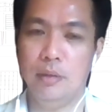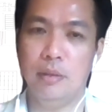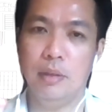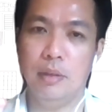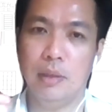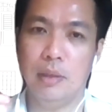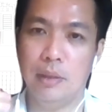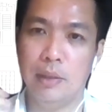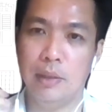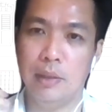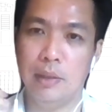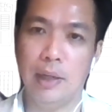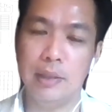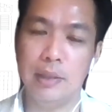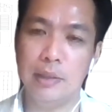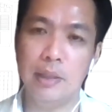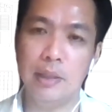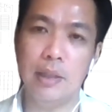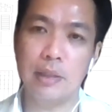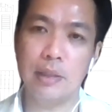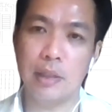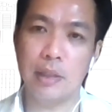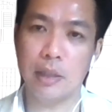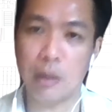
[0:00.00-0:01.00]
the client
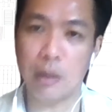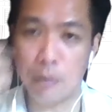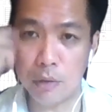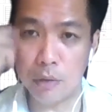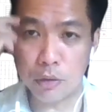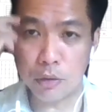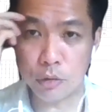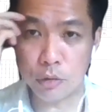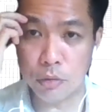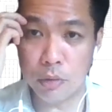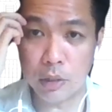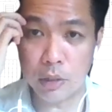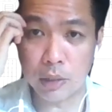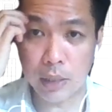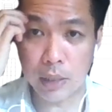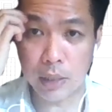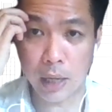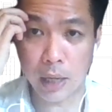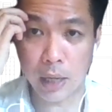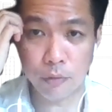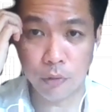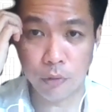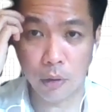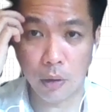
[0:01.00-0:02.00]
says. Like, I want to sue this
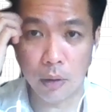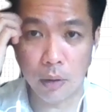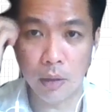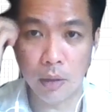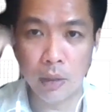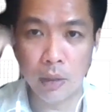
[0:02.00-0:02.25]
guy for